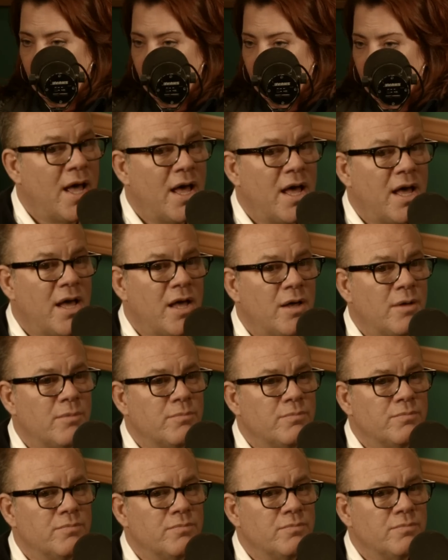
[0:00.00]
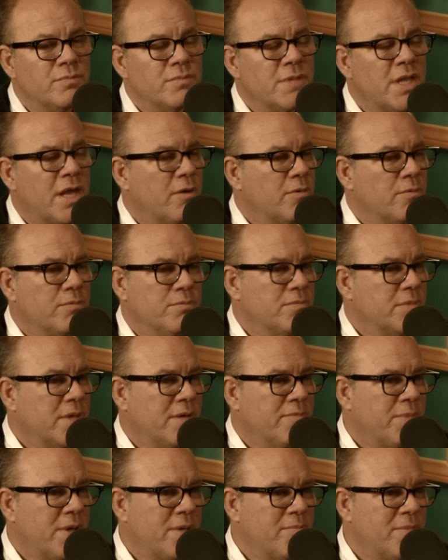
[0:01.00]
No,
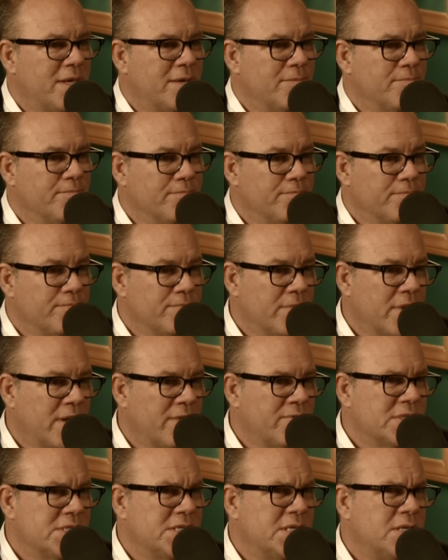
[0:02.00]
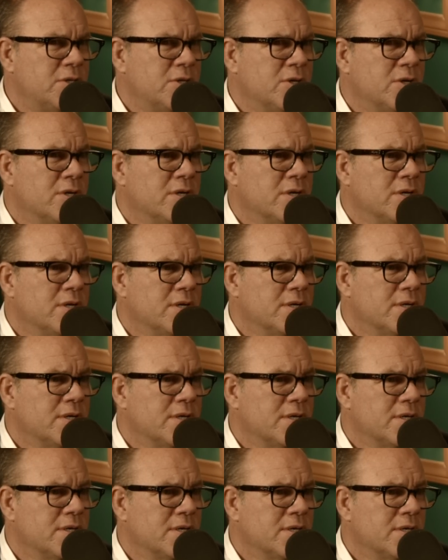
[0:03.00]
not by me. I have a senior
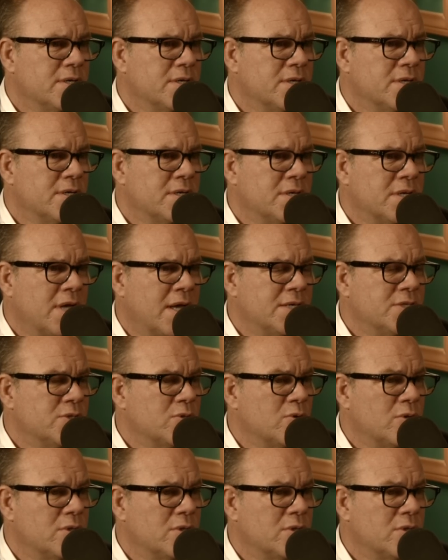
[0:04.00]
in high school.